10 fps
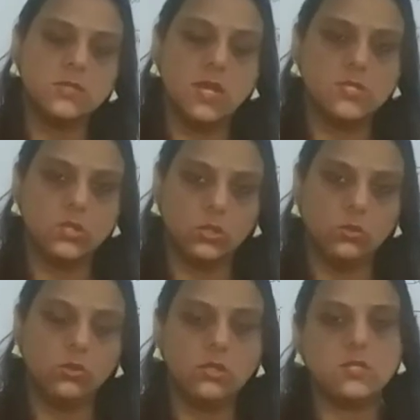As you
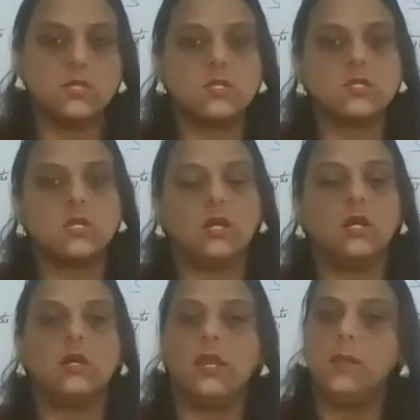know, this is a
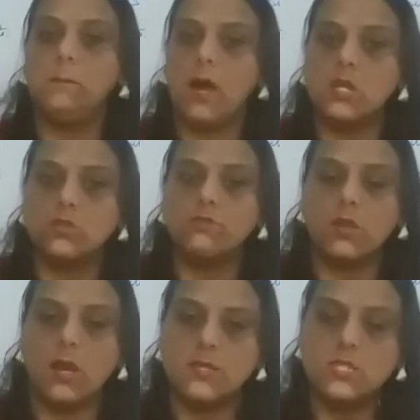great part of
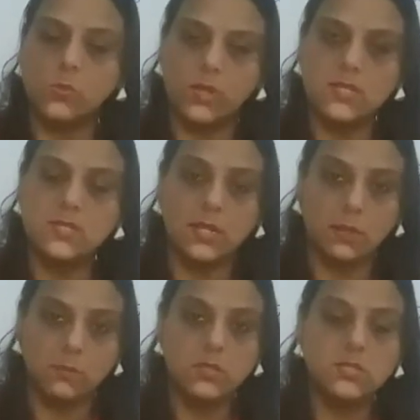class 12
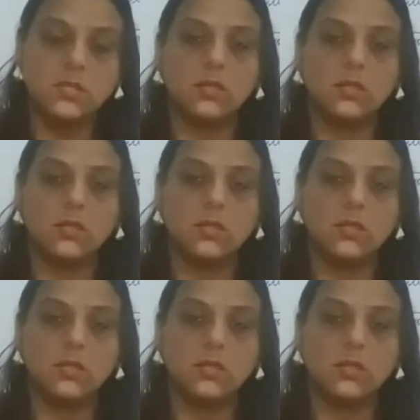syllabus,